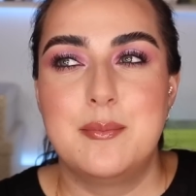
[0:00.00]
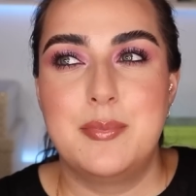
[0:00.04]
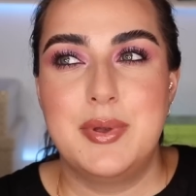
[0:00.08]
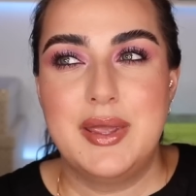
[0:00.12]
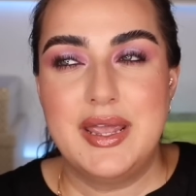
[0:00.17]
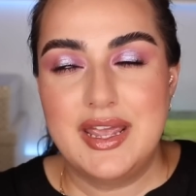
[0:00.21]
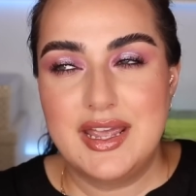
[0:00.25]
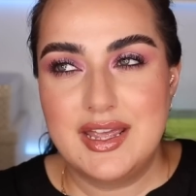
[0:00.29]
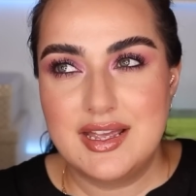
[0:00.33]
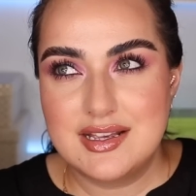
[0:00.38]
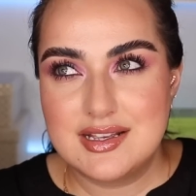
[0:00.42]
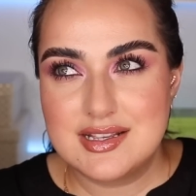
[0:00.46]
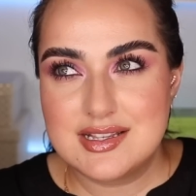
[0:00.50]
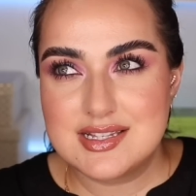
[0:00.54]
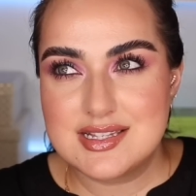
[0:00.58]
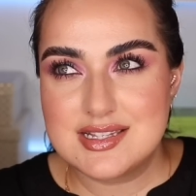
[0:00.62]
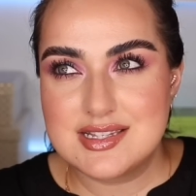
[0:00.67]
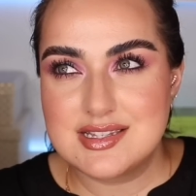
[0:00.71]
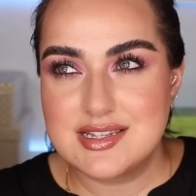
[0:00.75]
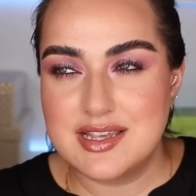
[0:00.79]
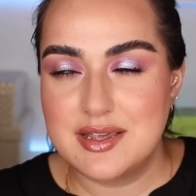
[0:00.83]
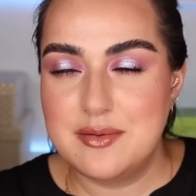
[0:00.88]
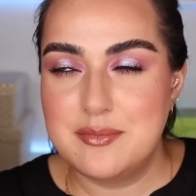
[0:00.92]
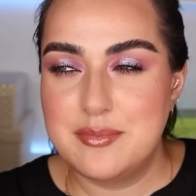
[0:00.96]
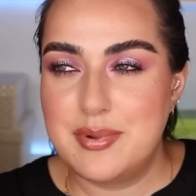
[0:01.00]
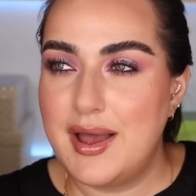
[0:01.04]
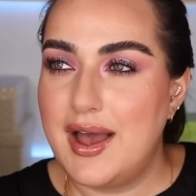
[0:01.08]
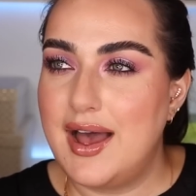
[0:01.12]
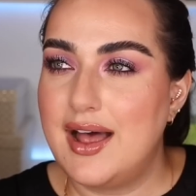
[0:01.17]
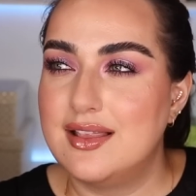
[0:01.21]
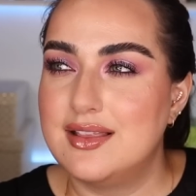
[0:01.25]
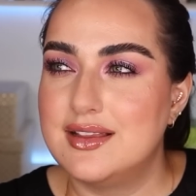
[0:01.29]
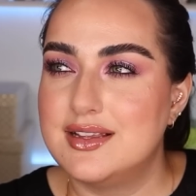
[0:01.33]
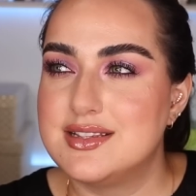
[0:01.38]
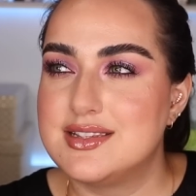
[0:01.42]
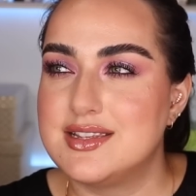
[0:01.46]
pinks in
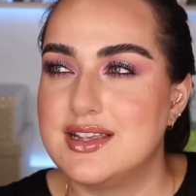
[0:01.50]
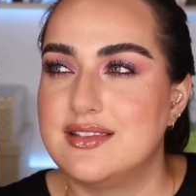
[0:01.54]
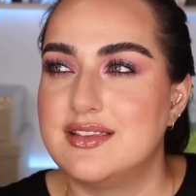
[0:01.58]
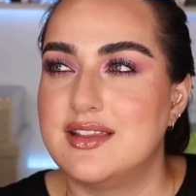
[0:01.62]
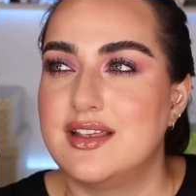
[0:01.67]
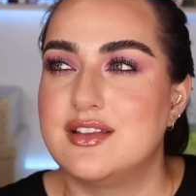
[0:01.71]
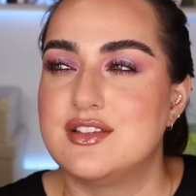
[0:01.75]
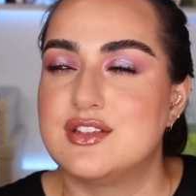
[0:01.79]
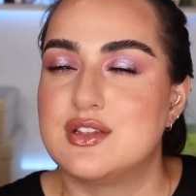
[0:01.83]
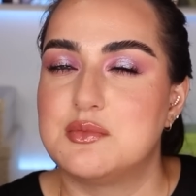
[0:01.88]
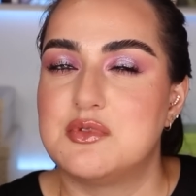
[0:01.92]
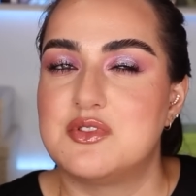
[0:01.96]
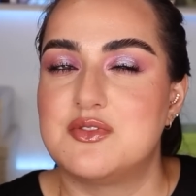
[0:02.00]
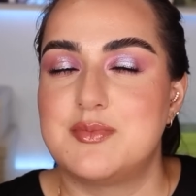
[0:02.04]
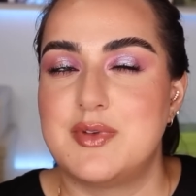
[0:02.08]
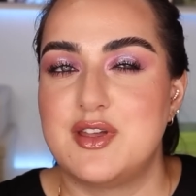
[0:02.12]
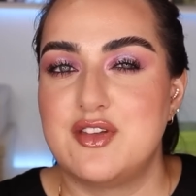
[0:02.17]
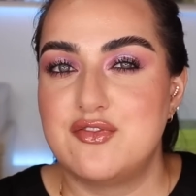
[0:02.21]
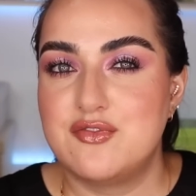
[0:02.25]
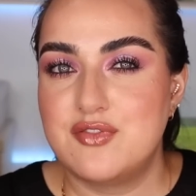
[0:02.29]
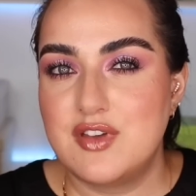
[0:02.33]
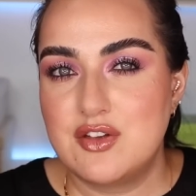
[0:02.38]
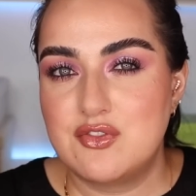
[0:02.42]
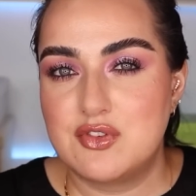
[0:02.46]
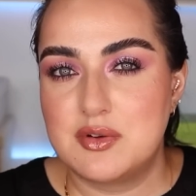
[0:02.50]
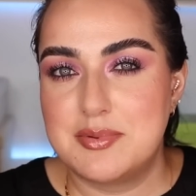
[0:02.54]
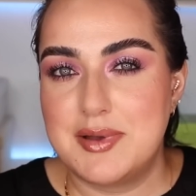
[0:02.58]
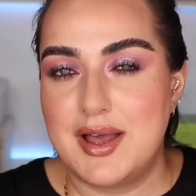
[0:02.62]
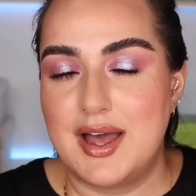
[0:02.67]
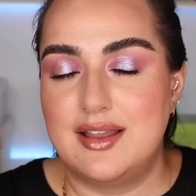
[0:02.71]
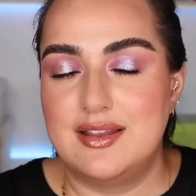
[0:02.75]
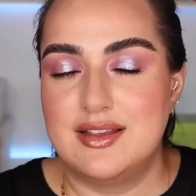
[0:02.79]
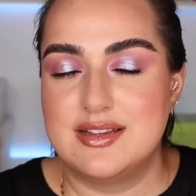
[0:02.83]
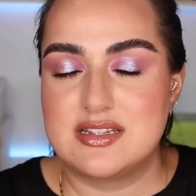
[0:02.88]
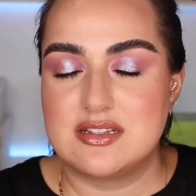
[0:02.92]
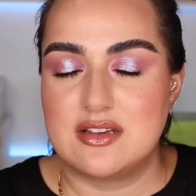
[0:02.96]
palettes and then some of my favorite
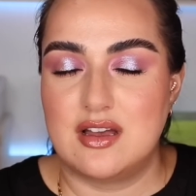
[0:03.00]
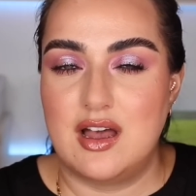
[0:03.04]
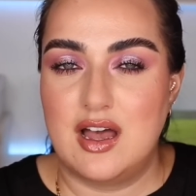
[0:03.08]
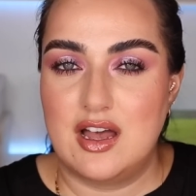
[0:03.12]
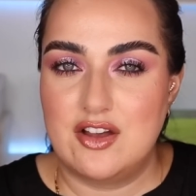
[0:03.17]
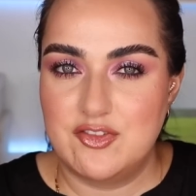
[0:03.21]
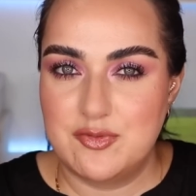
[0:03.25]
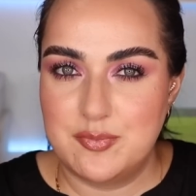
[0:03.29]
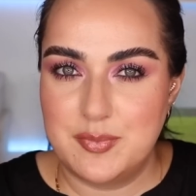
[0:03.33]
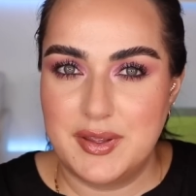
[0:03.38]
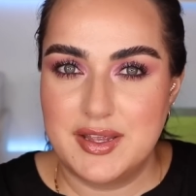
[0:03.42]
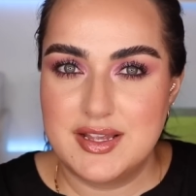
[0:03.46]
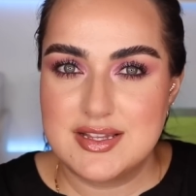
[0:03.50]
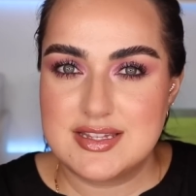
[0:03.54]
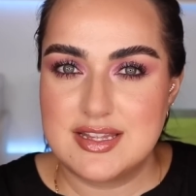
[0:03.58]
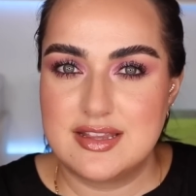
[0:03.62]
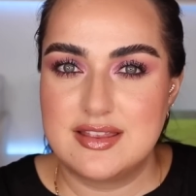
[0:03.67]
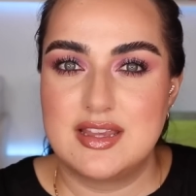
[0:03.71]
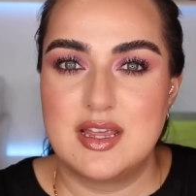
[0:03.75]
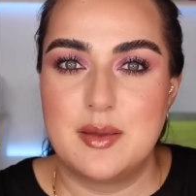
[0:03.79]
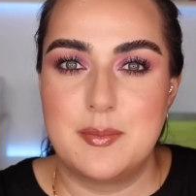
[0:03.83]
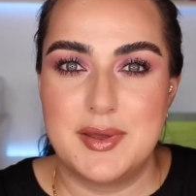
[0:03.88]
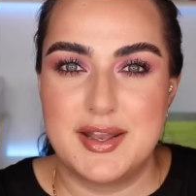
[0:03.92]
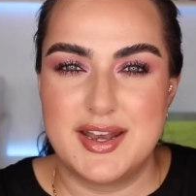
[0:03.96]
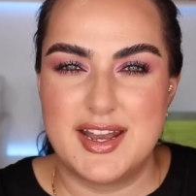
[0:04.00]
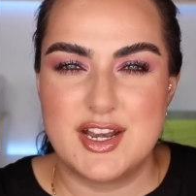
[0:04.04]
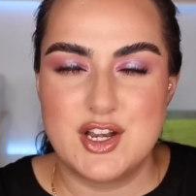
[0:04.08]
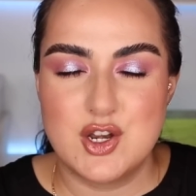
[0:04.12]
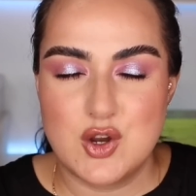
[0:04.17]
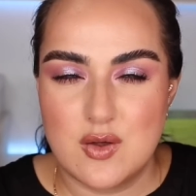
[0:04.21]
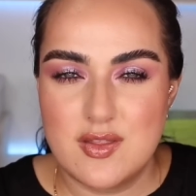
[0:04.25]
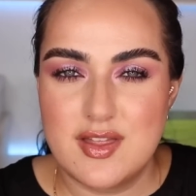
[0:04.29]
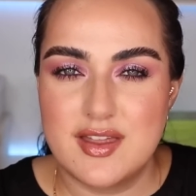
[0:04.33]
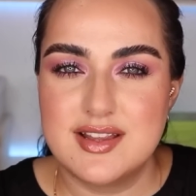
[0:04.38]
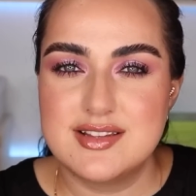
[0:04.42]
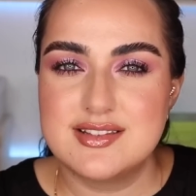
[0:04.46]
palettes have pinks in them and I
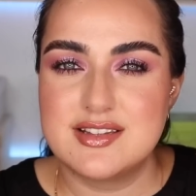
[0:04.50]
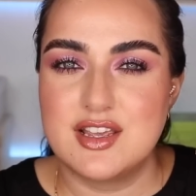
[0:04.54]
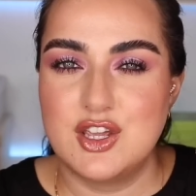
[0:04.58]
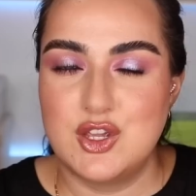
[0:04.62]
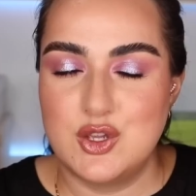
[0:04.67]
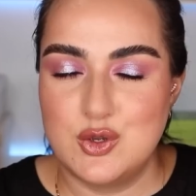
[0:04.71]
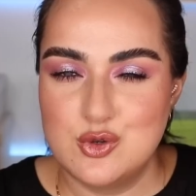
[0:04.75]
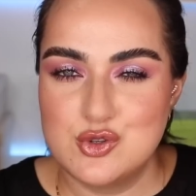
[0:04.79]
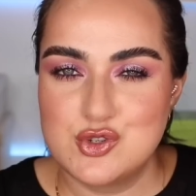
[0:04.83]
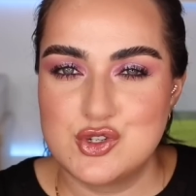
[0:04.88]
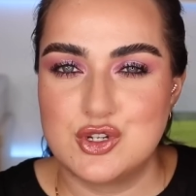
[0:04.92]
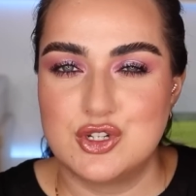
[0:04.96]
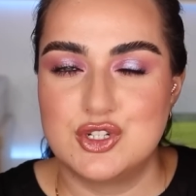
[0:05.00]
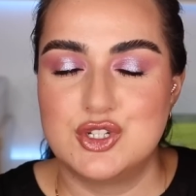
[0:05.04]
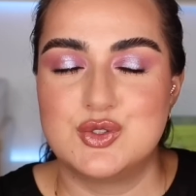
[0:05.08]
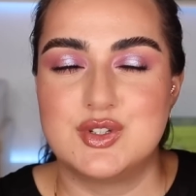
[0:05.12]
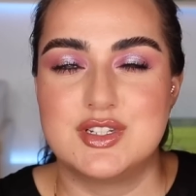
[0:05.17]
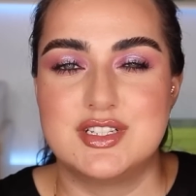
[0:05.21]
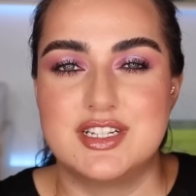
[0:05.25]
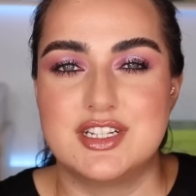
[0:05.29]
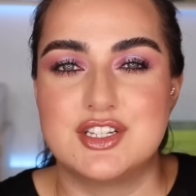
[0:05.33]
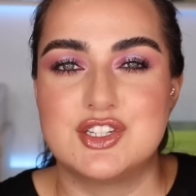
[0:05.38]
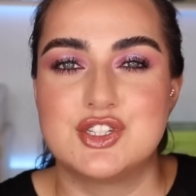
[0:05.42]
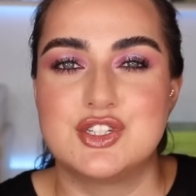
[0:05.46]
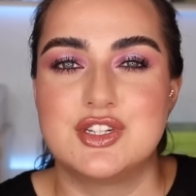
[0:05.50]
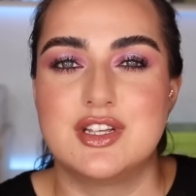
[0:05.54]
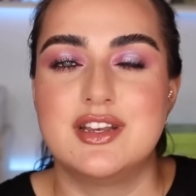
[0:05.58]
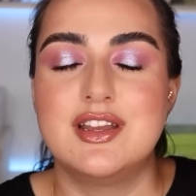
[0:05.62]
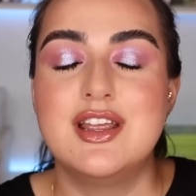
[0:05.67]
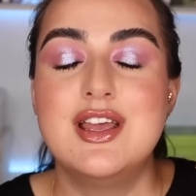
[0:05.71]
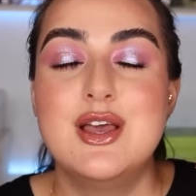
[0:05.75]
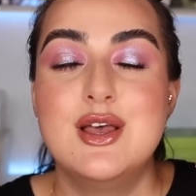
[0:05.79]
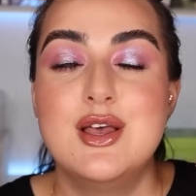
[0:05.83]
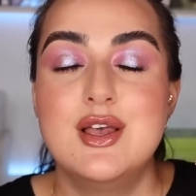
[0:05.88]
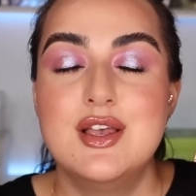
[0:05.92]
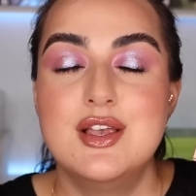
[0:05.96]
know that is a huge contradiction